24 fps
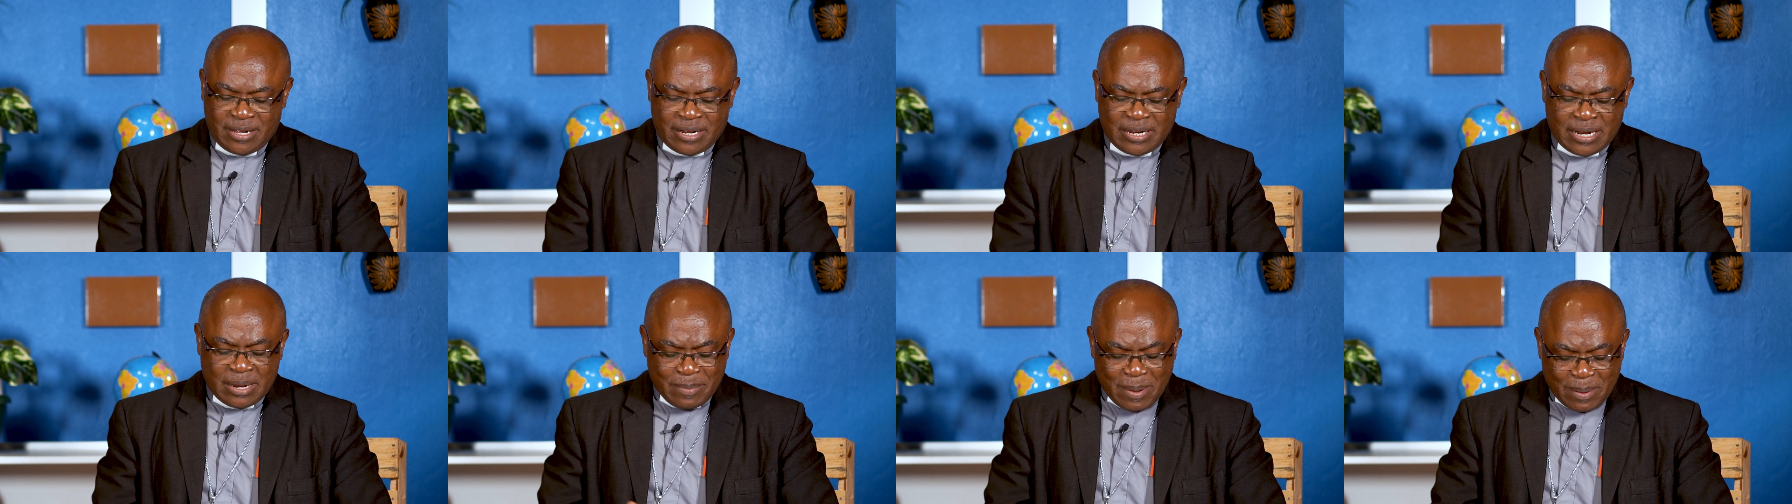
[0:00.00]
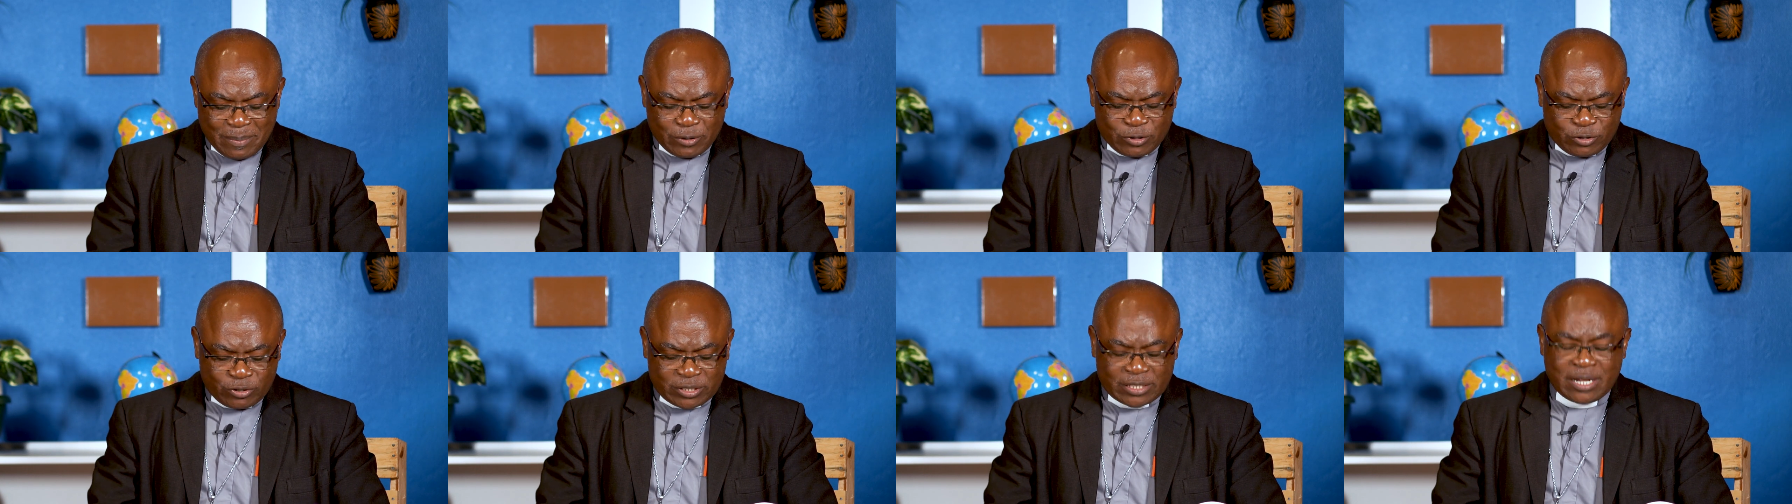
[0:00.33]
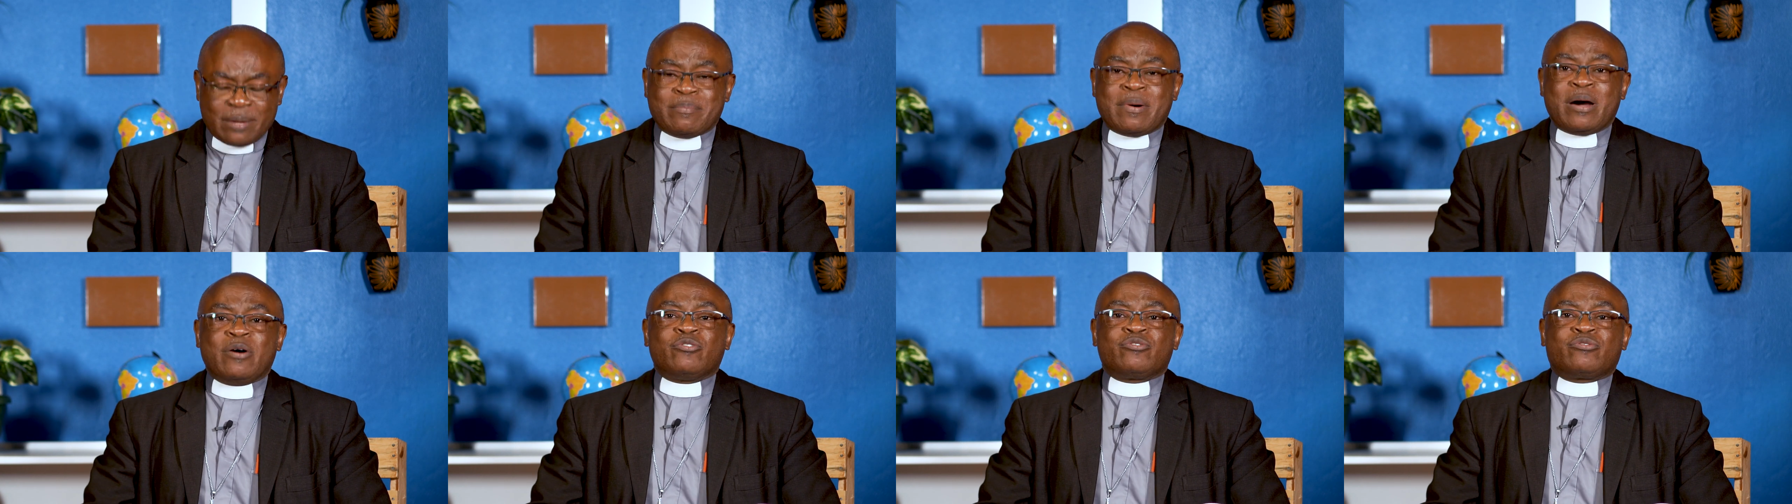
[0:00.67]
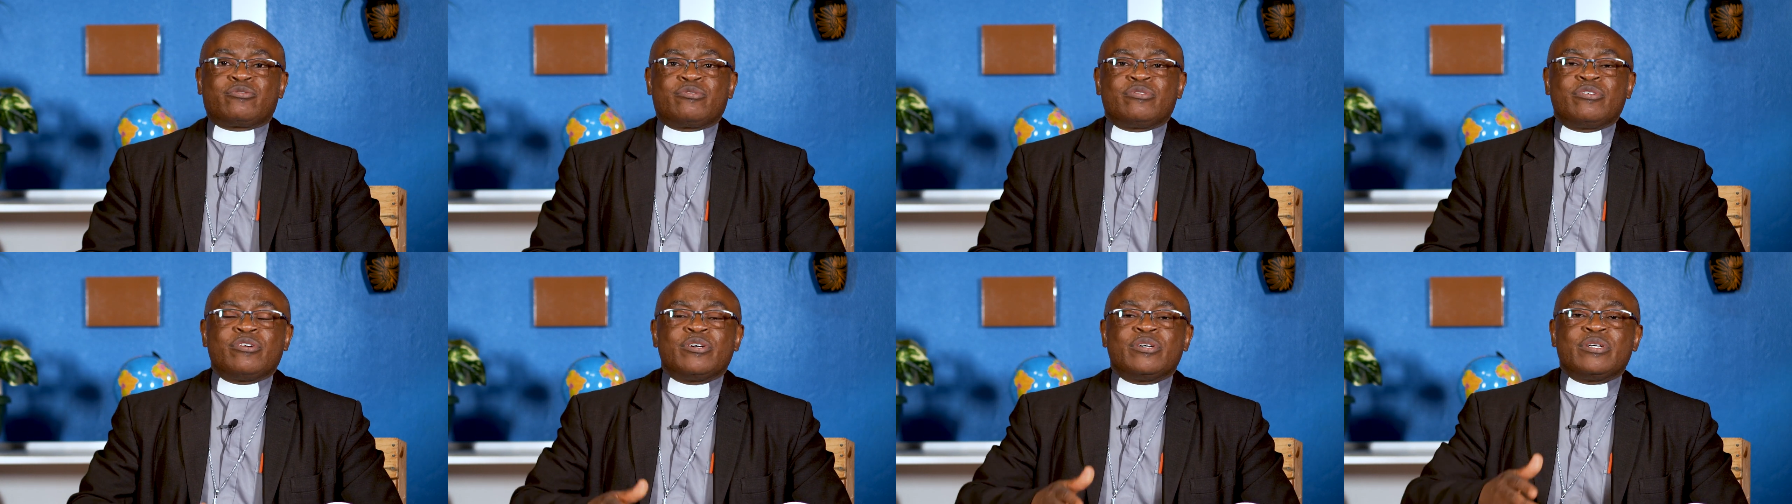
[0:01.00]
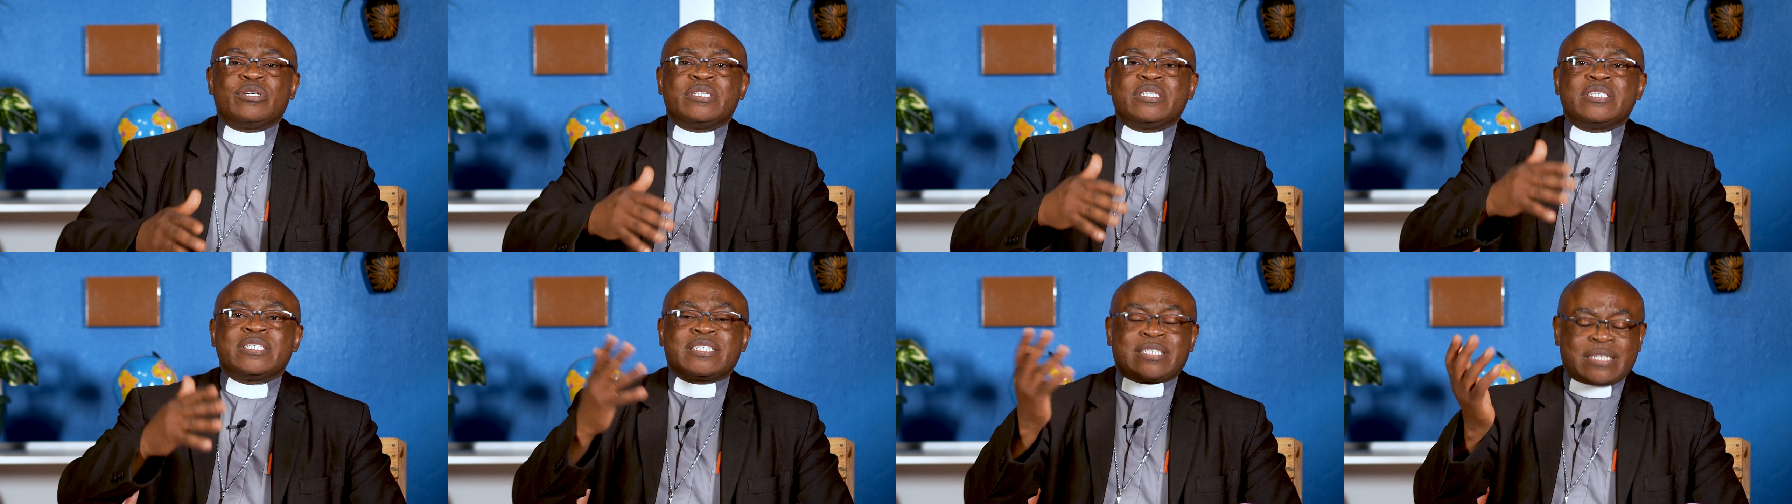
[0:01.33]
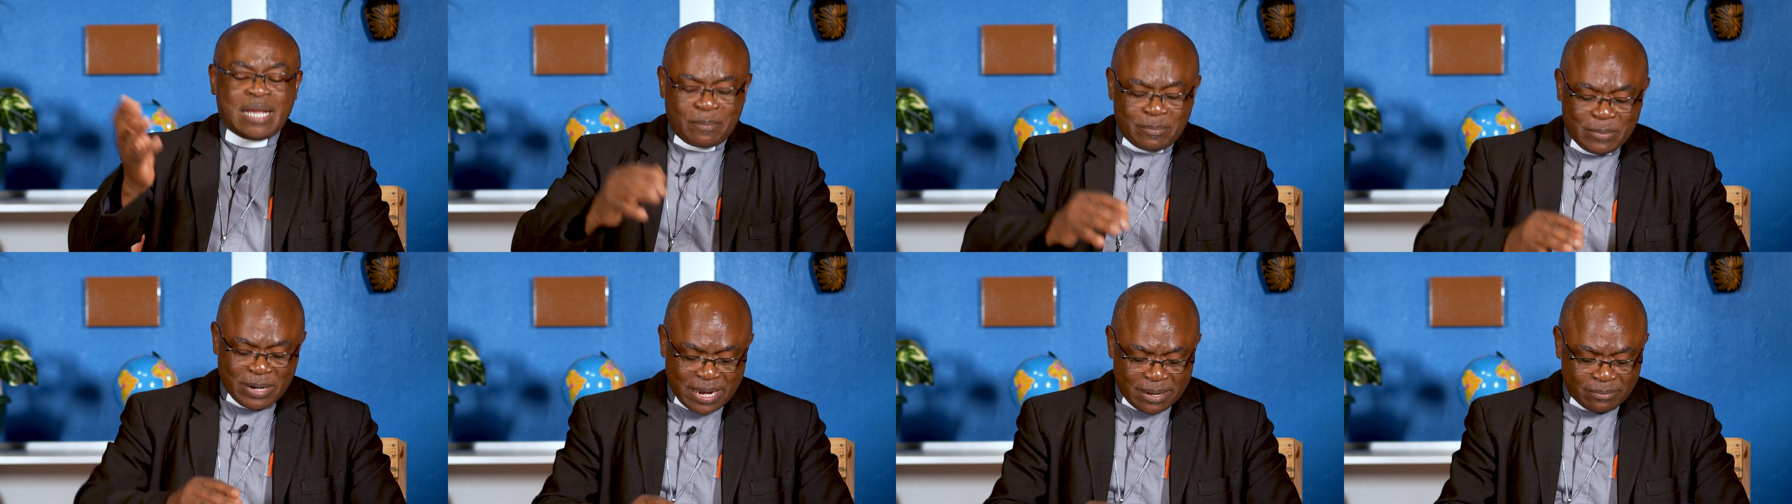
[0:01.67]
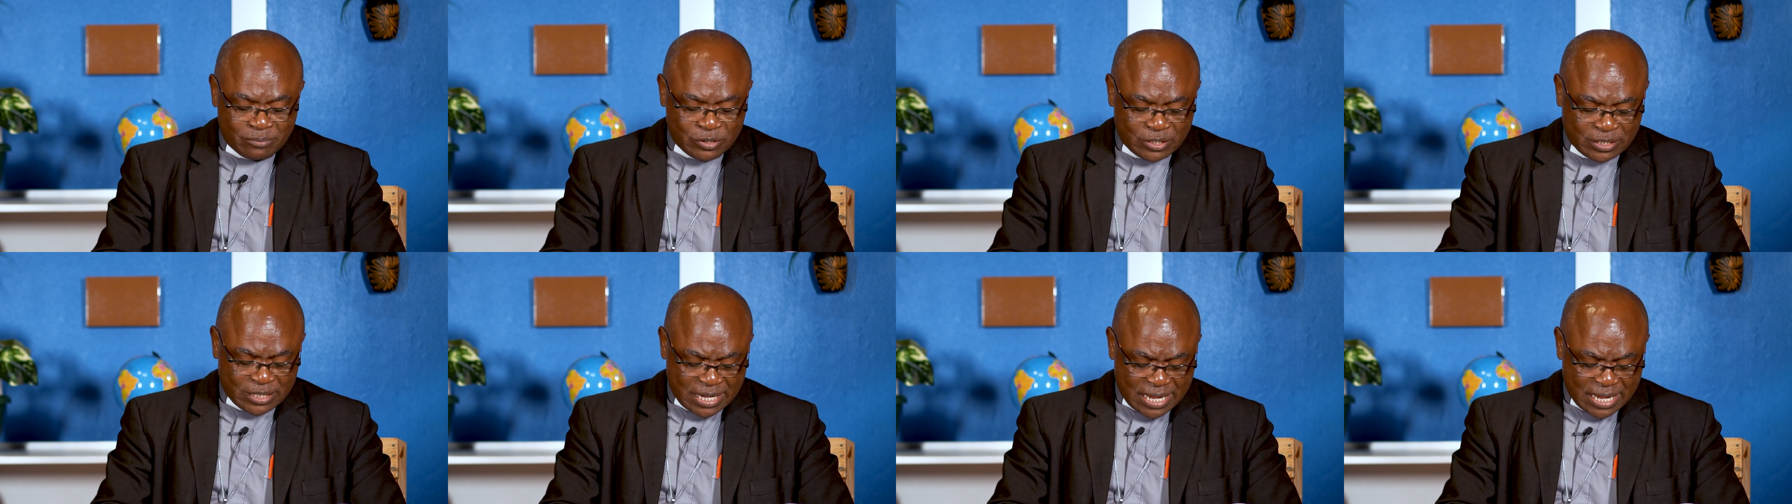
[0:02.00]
The Bible talks about some names